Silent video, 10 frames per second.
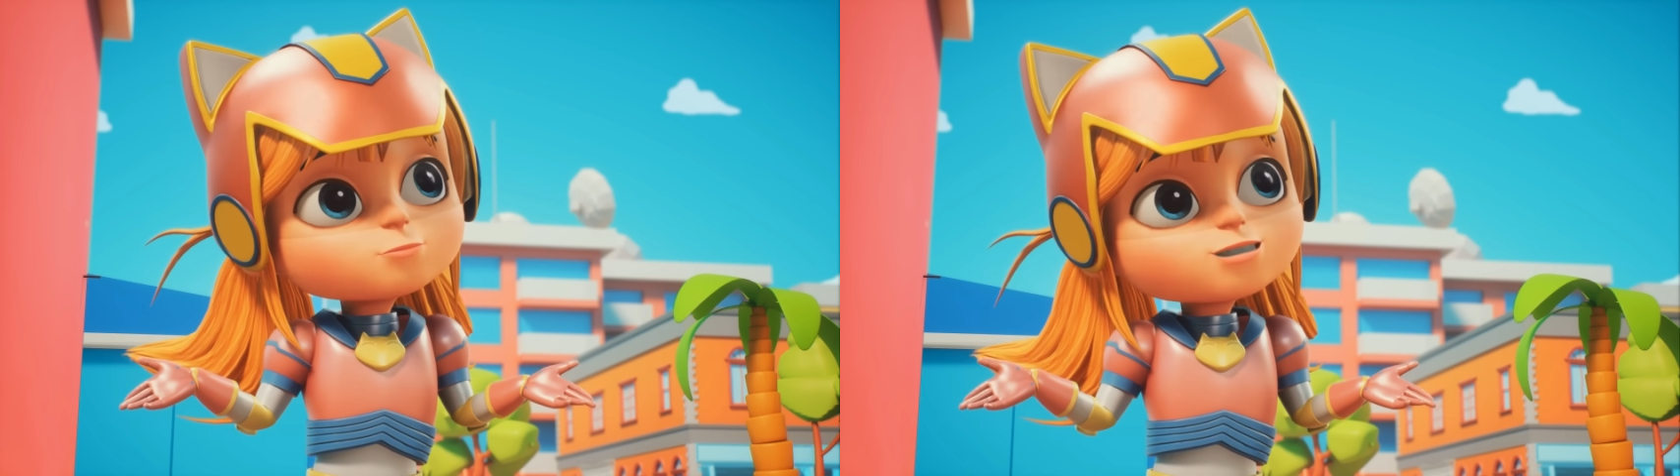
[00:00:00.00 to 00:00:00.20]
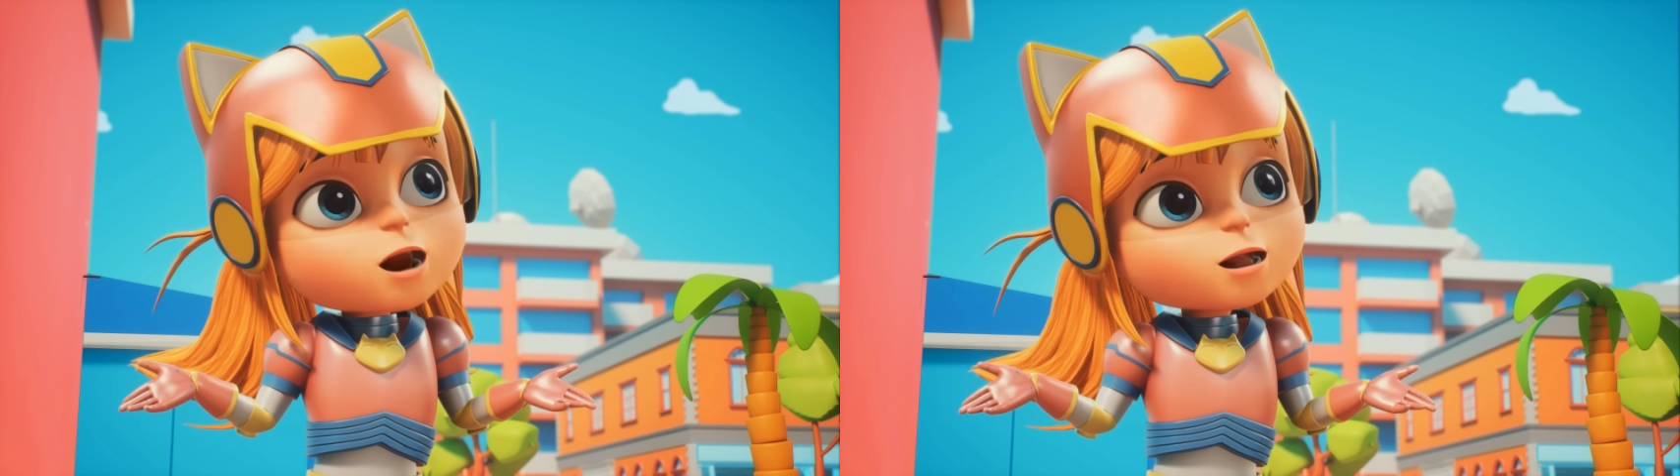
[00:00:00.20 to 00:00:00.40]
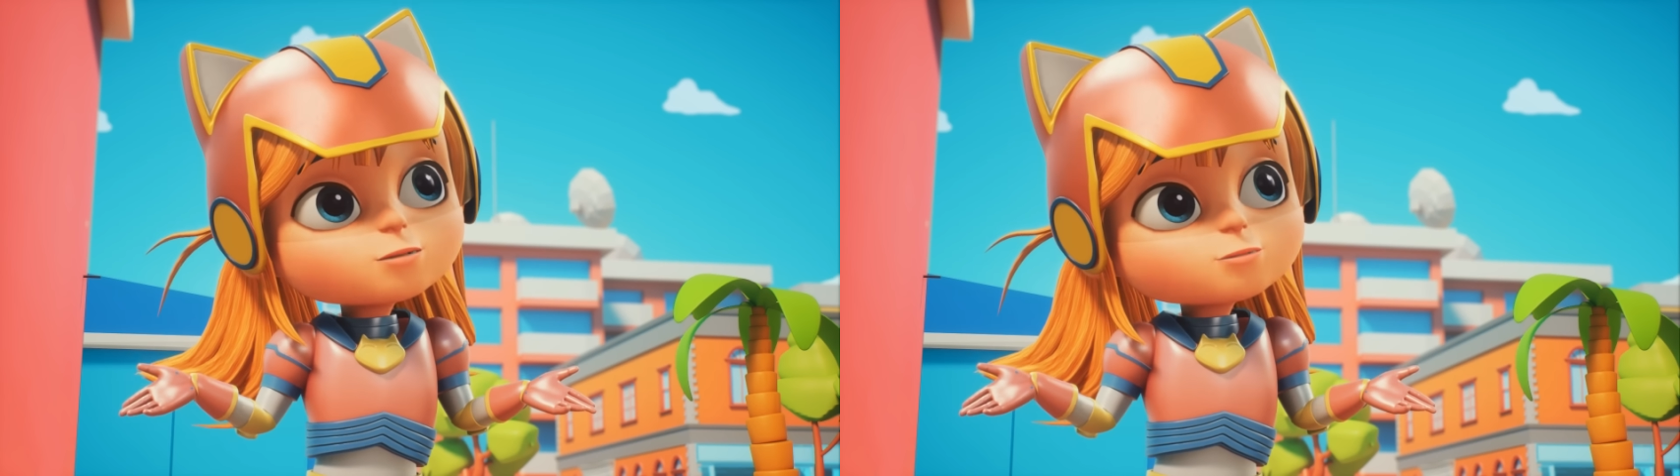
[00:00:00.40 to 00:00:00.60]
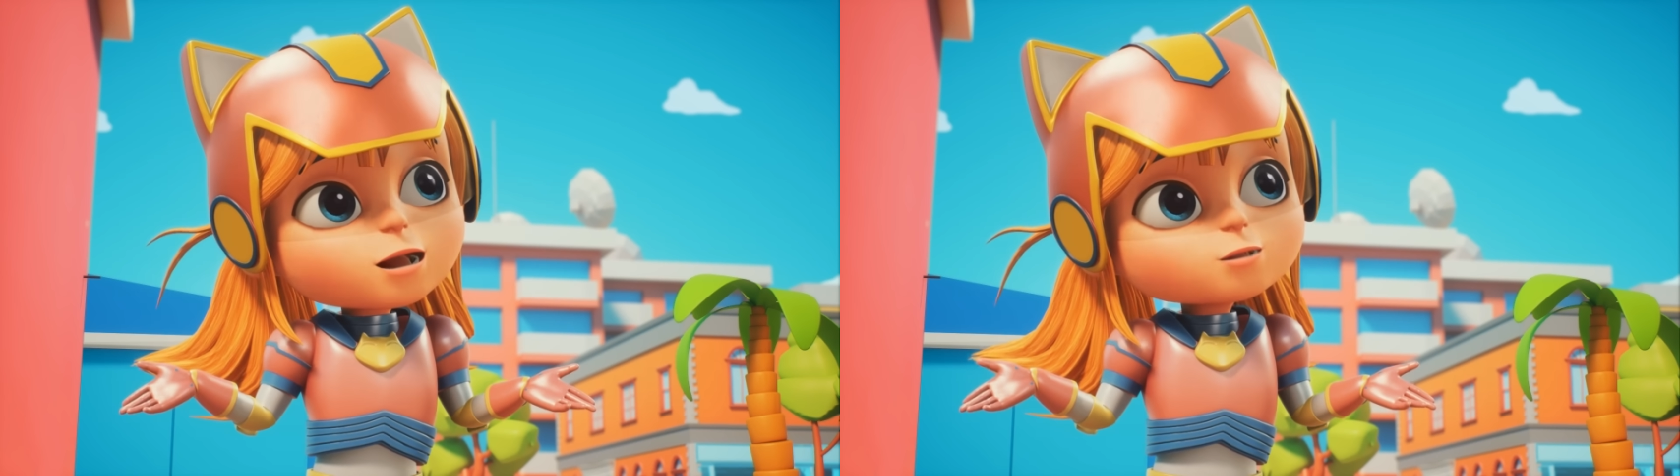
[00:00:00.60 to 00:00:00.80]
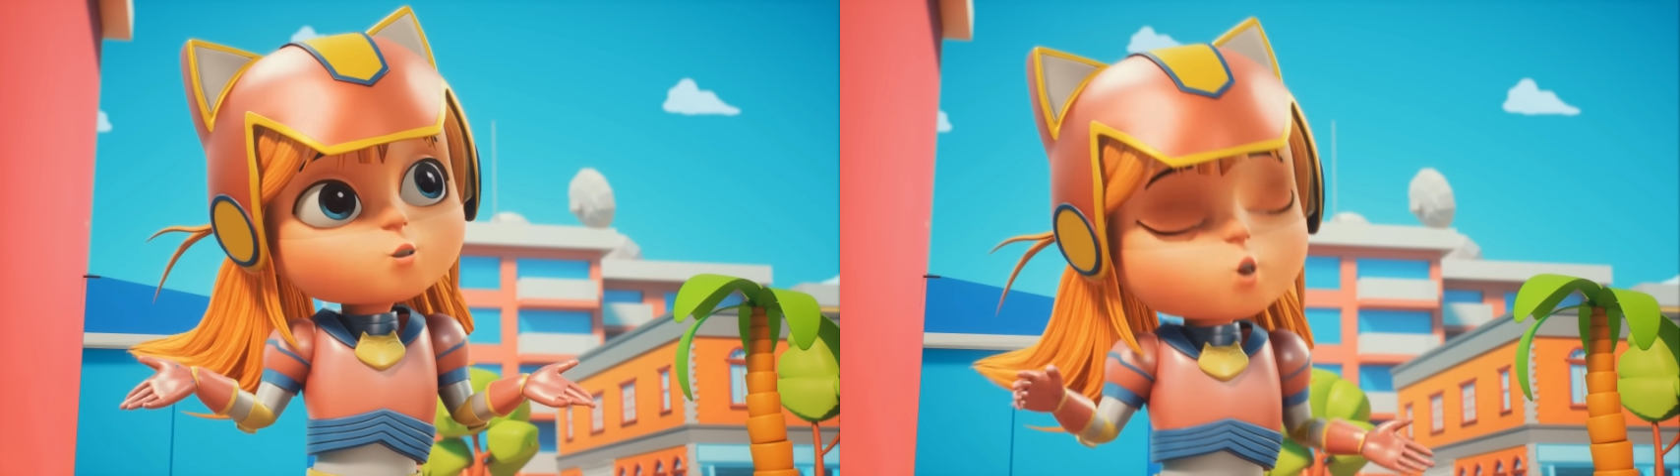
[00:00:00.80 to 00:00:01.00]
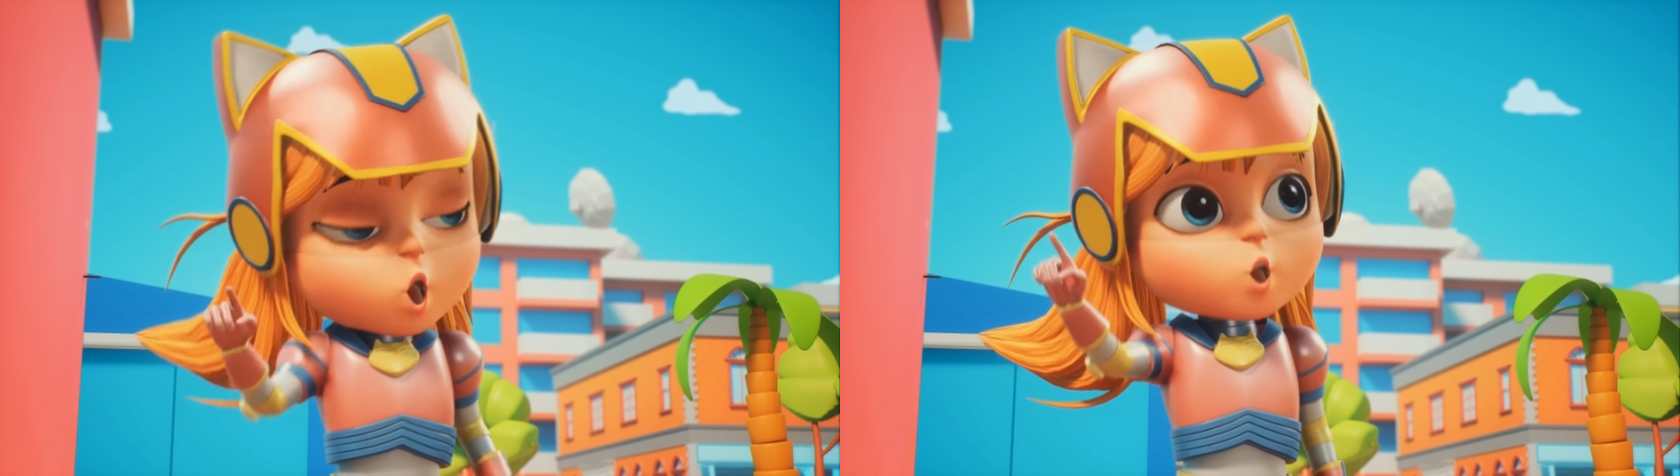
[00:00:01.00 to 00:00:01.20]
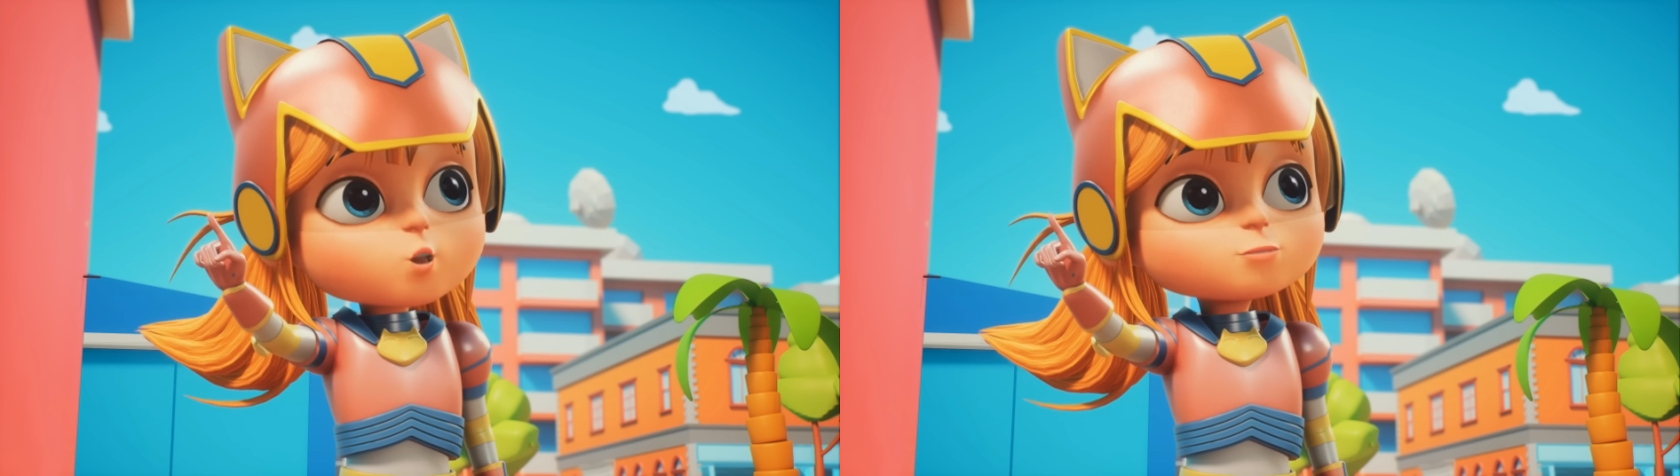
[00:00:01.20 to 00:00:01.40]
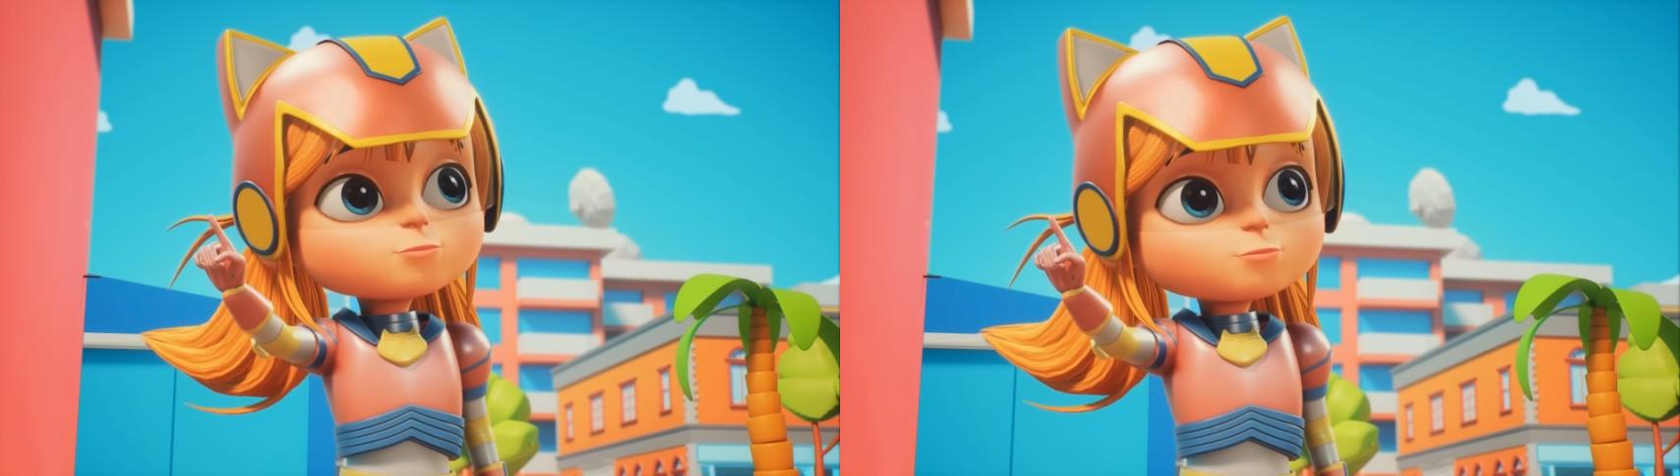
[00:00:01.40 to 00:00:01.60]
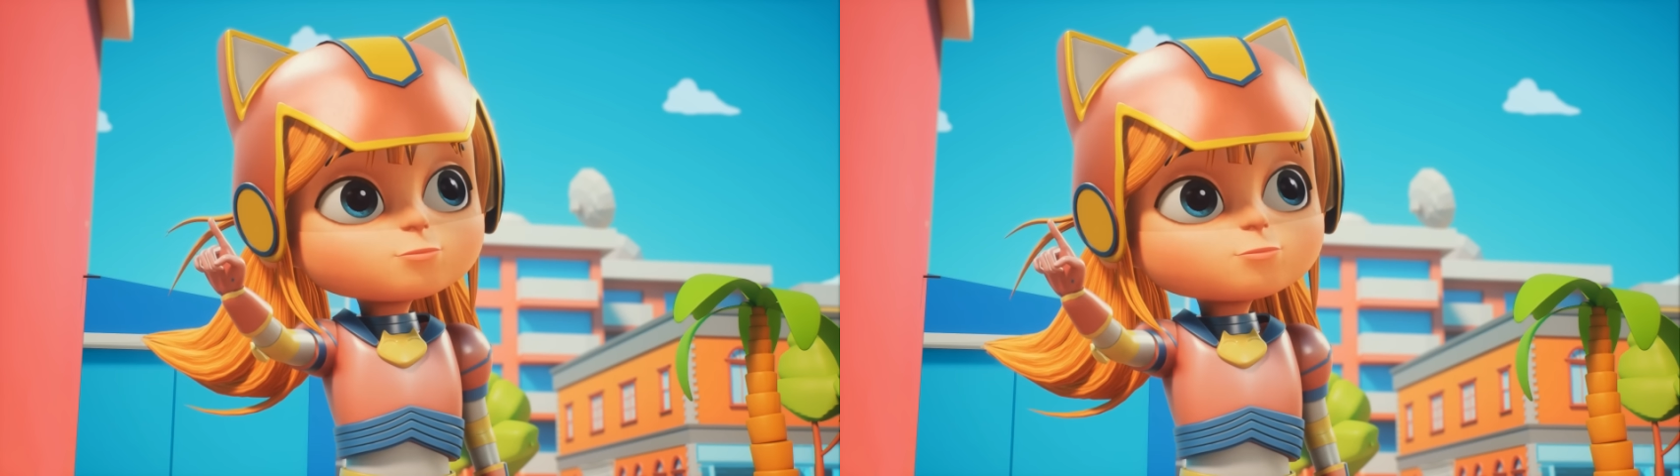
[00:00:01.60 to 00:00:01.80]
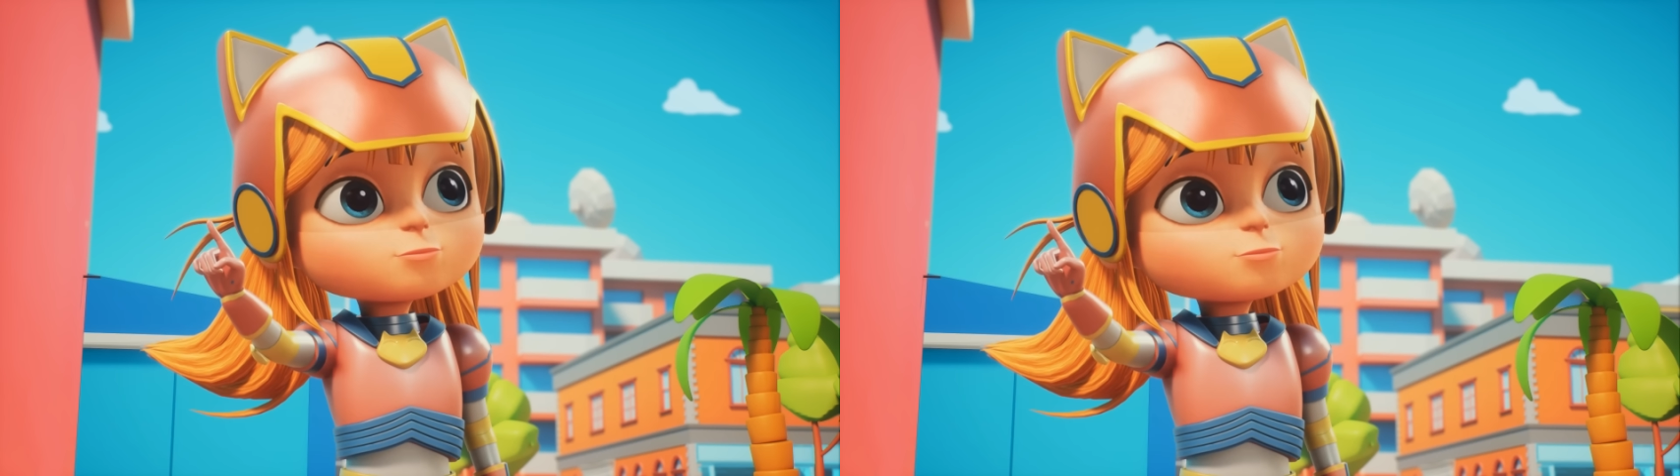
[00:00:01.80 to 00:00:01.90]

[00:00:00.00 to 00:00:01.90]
It leads us to the source.